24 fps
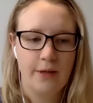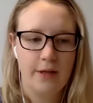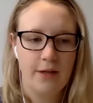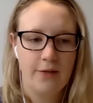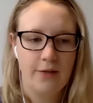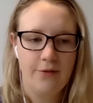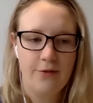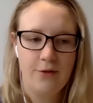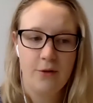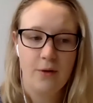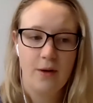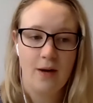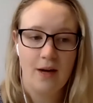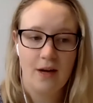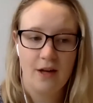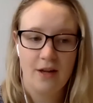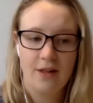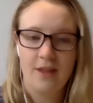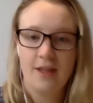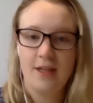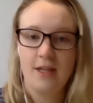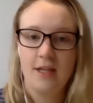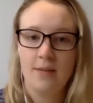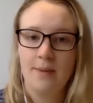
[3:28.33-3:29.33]
if you are
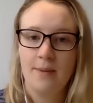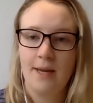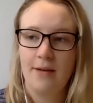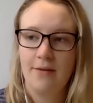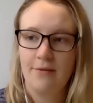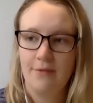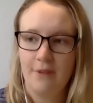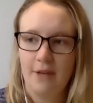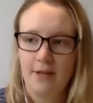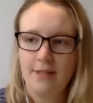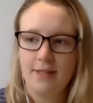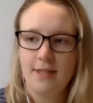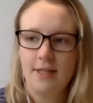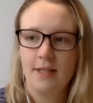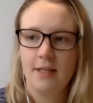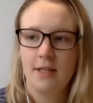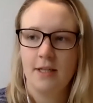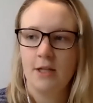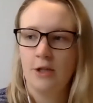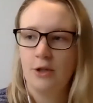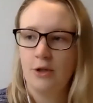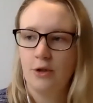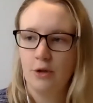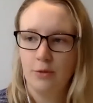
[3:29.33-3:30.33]
thinking about investing
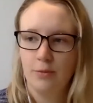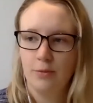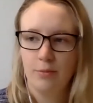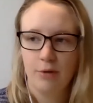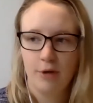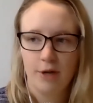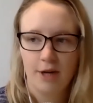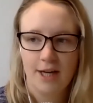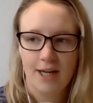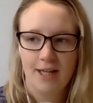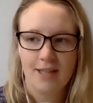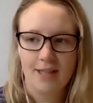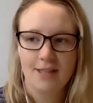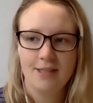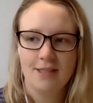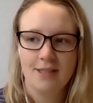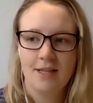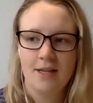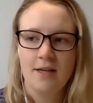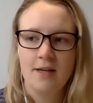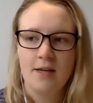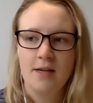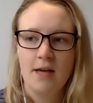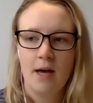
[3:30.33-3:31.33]
in a new product,
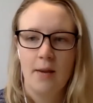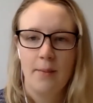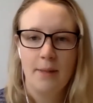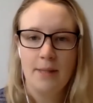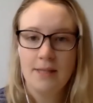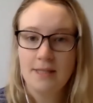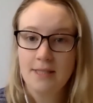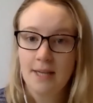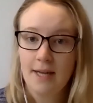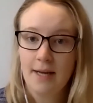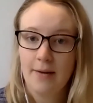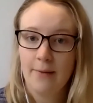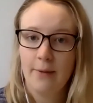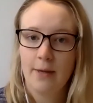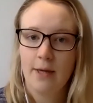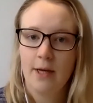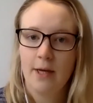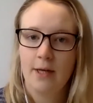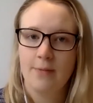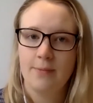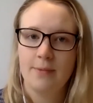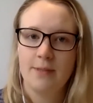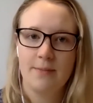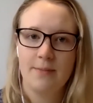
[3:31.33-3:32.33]
I mean, today we're
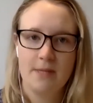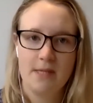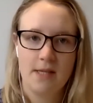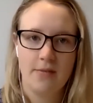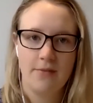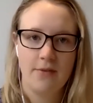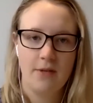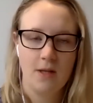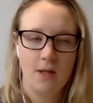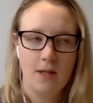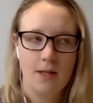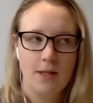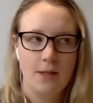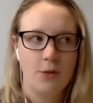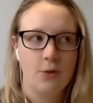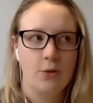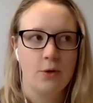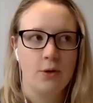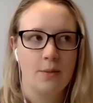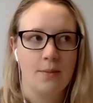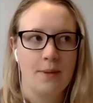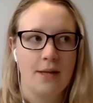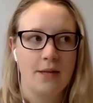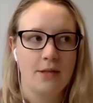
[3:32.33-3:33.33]
going to specifically
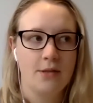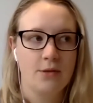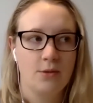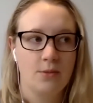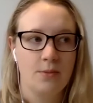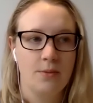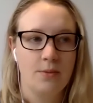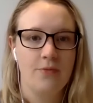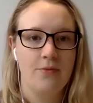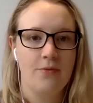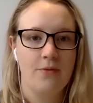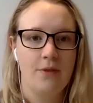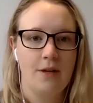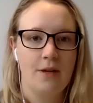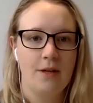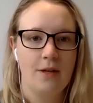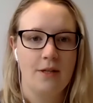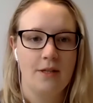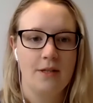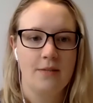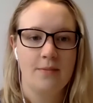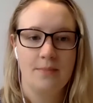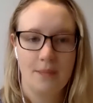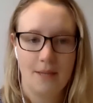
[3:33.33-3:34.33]
talk about super
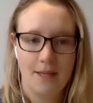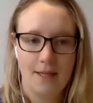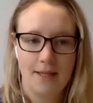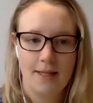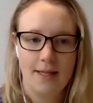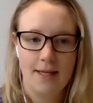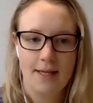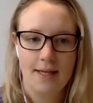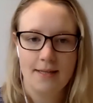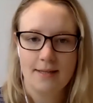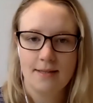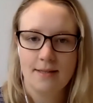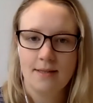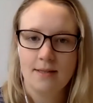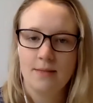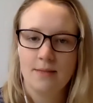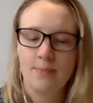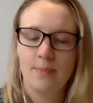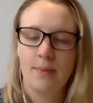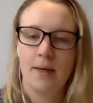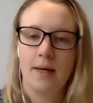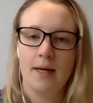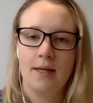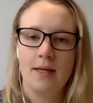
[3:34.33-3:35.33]
fund PDSs,
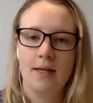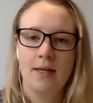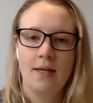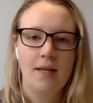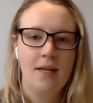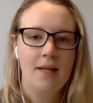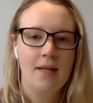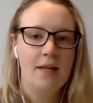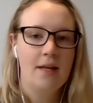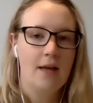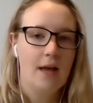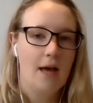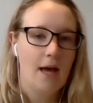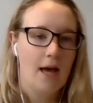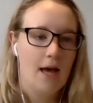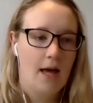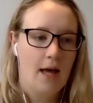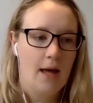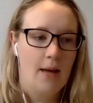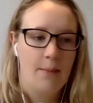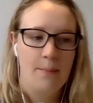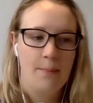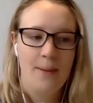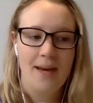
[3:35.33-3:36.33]
but
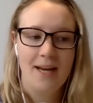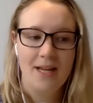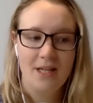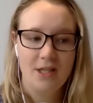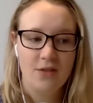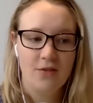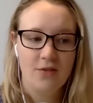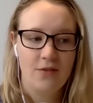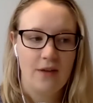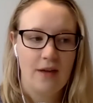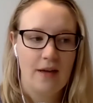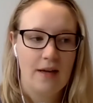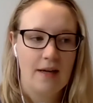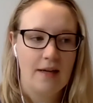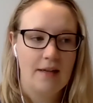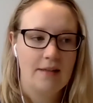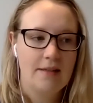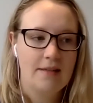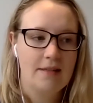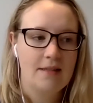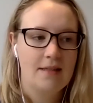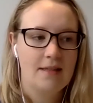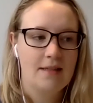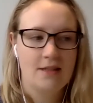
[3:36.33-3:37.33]
managed
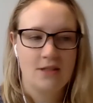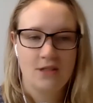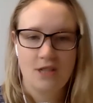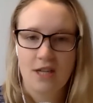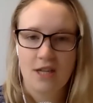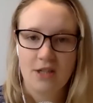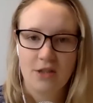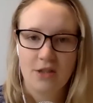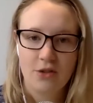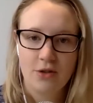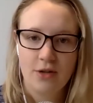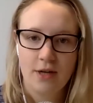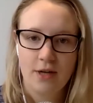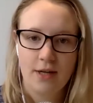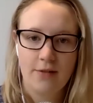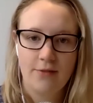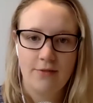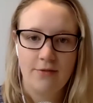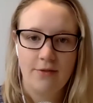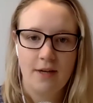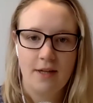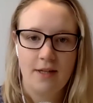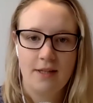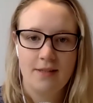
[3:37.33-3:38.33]
funds, exchange
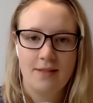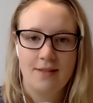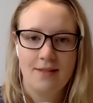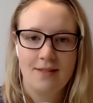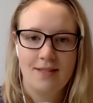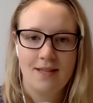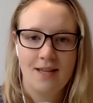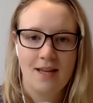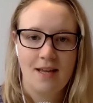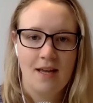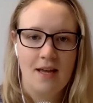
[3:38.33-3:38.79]
traded funds,